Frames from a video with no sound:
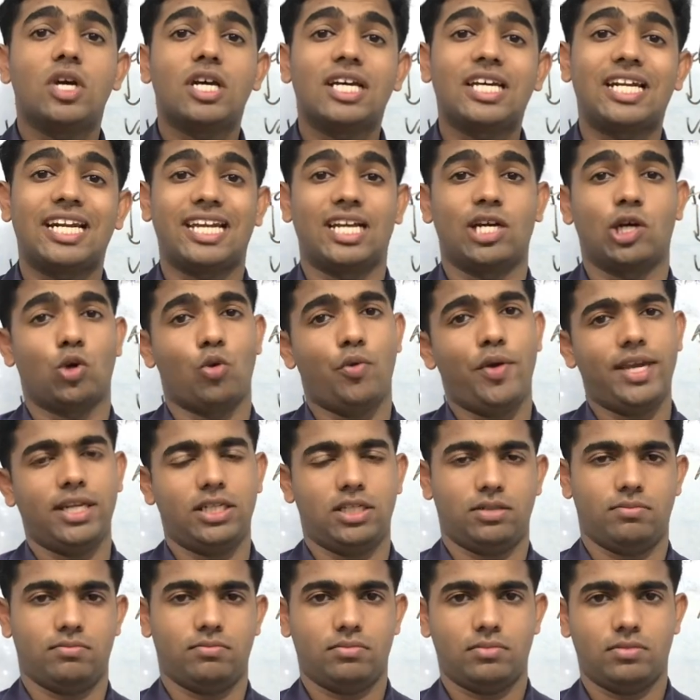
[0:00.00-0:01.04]

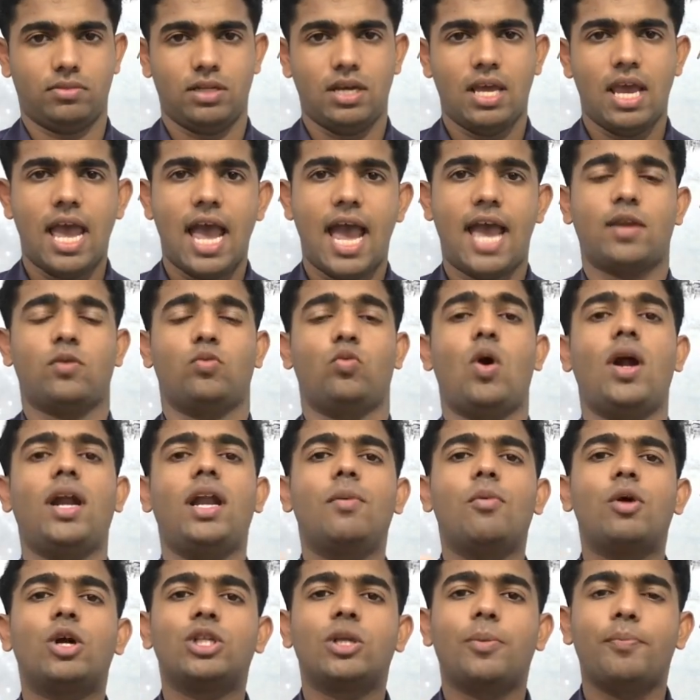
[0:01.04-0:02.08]
Recurvatum. And what
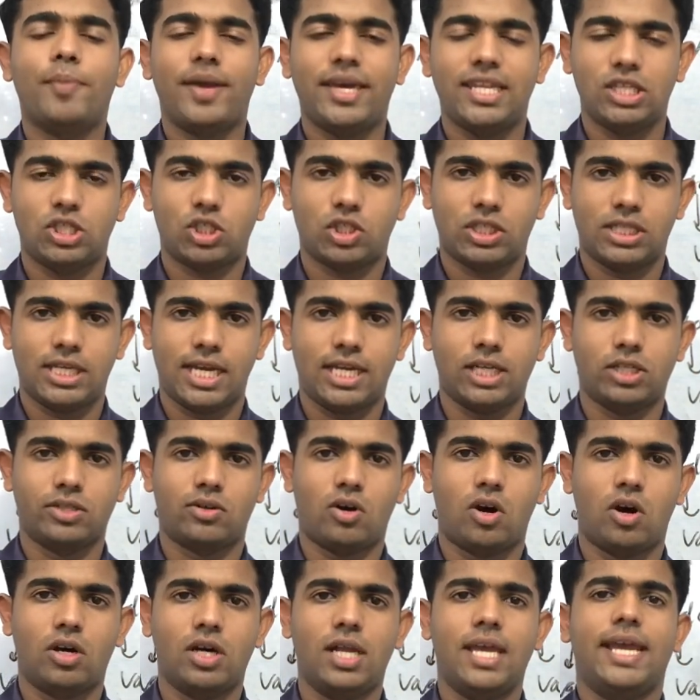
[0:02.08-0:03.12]
about the menisci
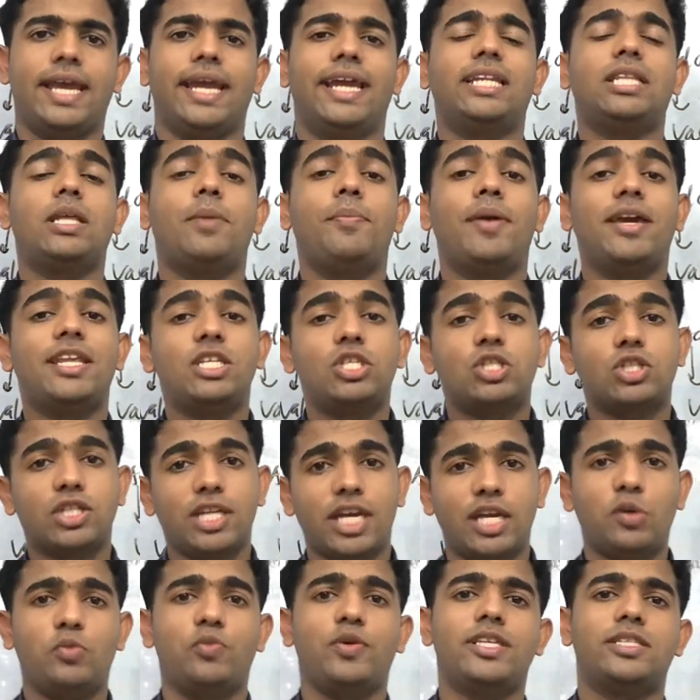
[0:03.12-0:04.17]
rod? In the
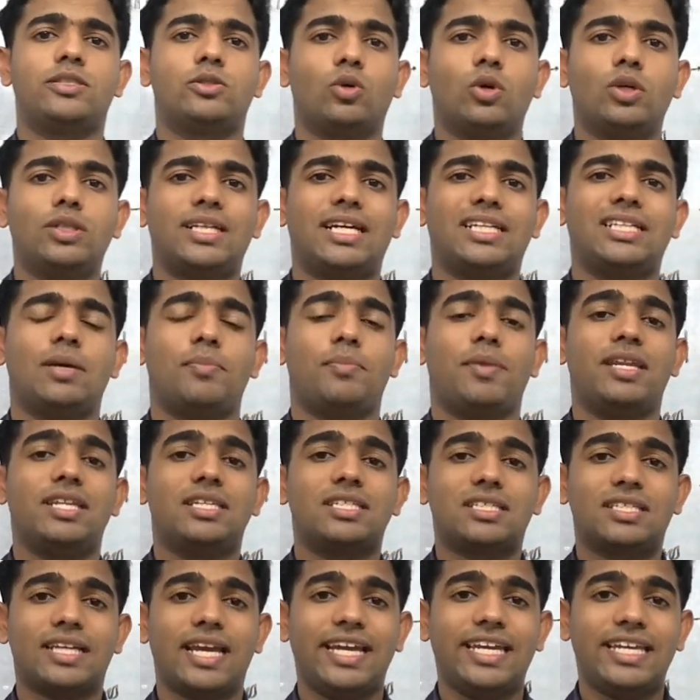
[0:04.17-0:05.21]
menisci, we saw that the
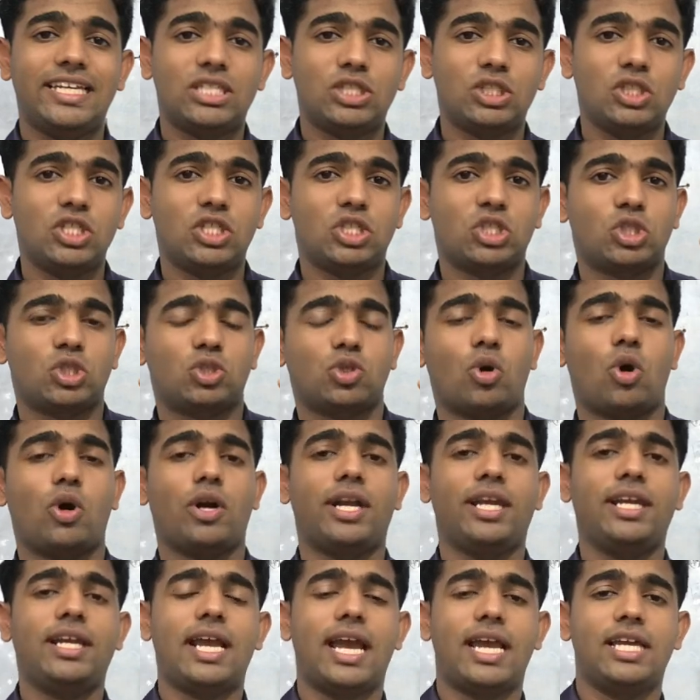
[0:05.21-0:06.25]
menisci is
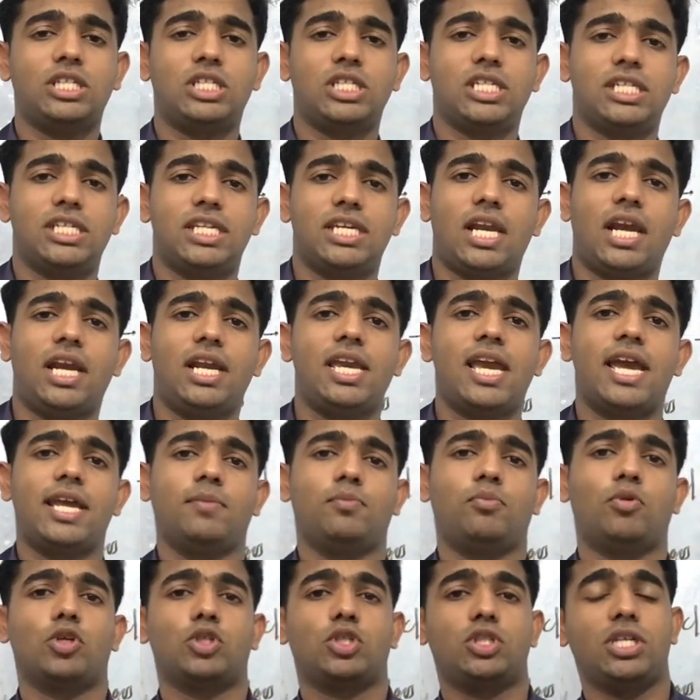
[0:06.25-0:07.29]
distorting anteriorly and
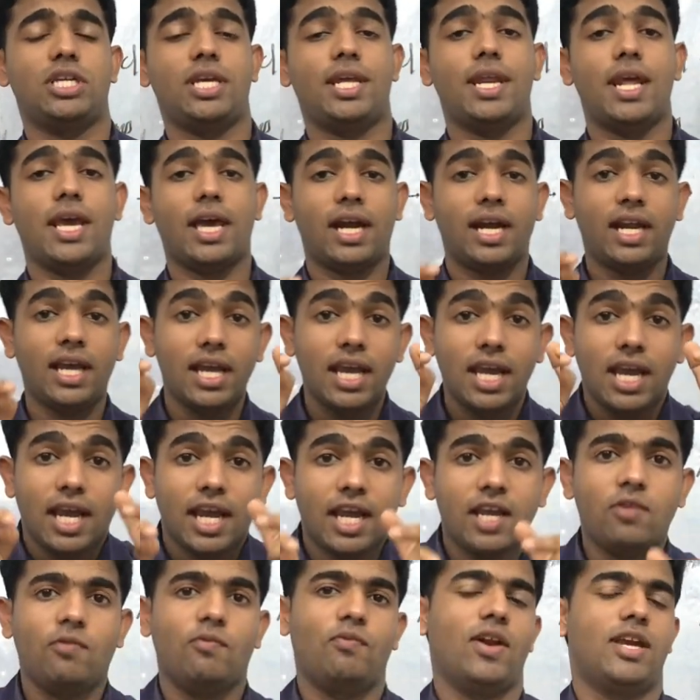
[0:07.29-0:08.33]
posteriorly
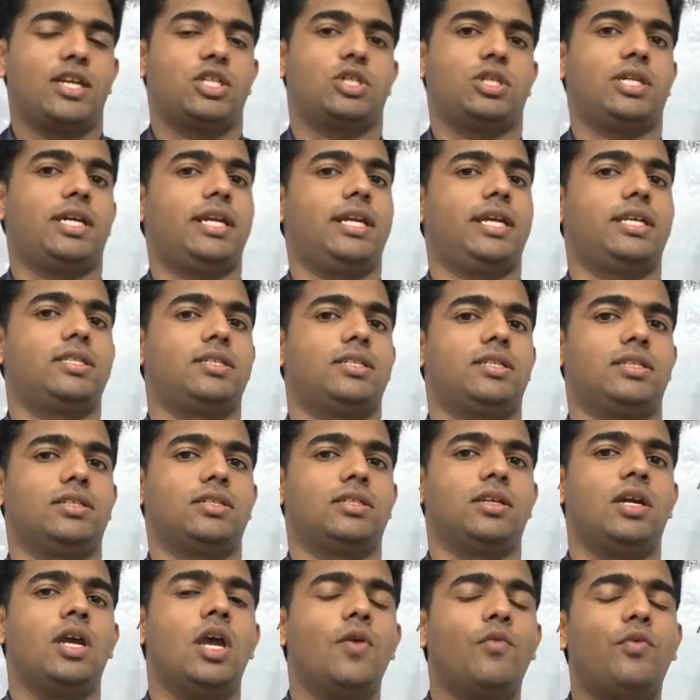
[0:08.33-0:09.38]
in flexion and
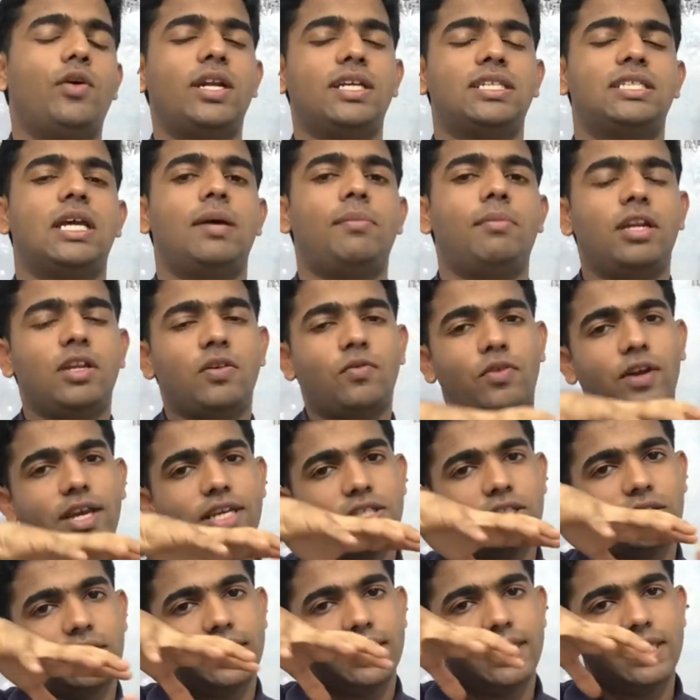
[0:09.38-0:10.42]
extension. For example, in
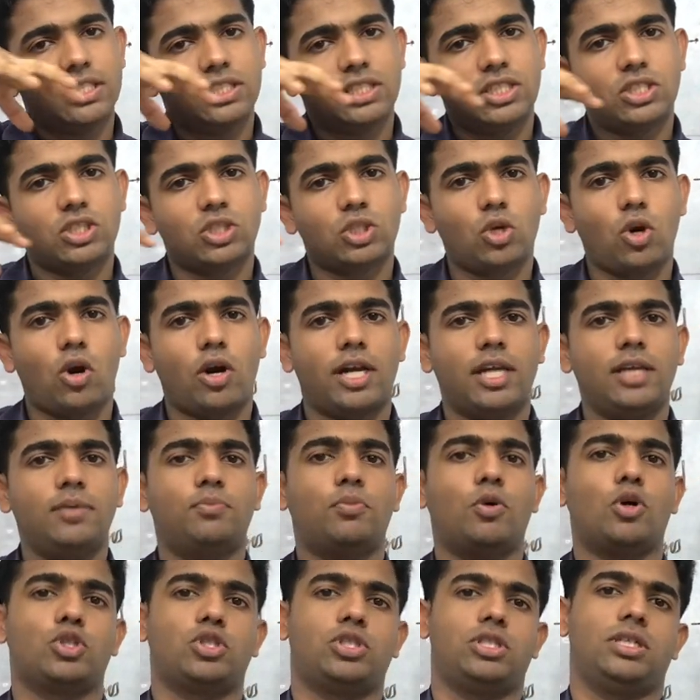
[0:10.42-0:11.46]
flexion, it is distorting
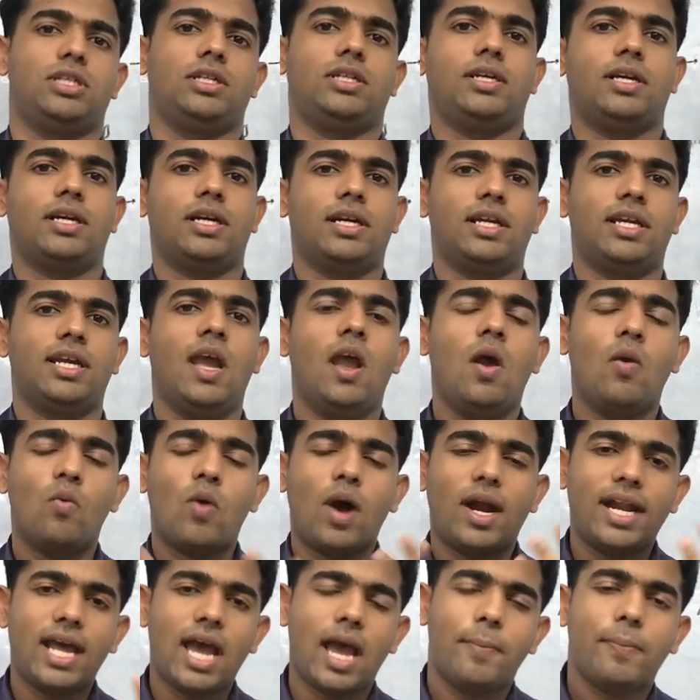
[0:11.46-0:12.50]
posteriorly.
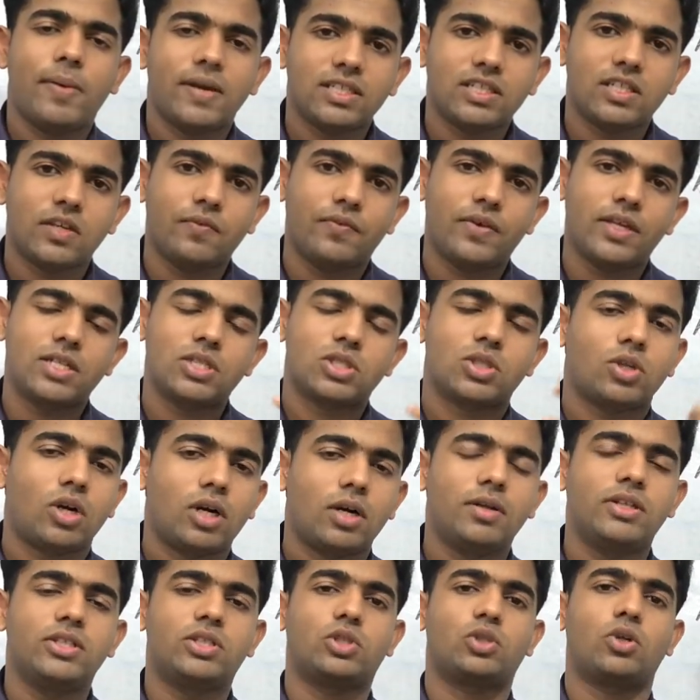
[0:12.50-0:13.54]
What happens if it is
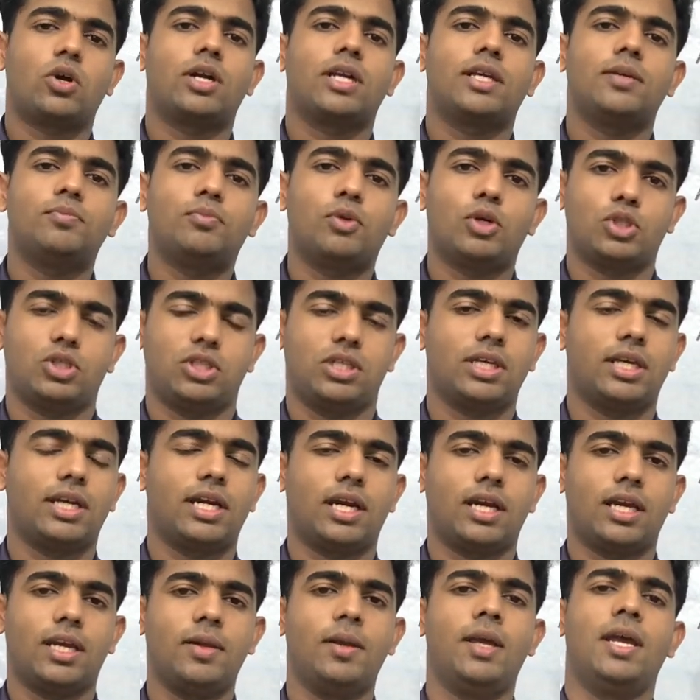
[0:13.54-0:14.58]
not distorting
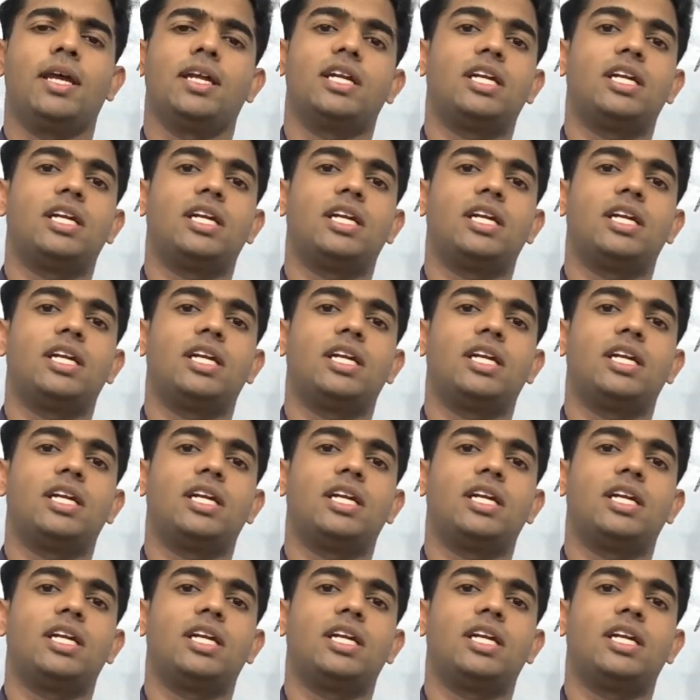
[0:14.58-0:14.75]
posteriorly?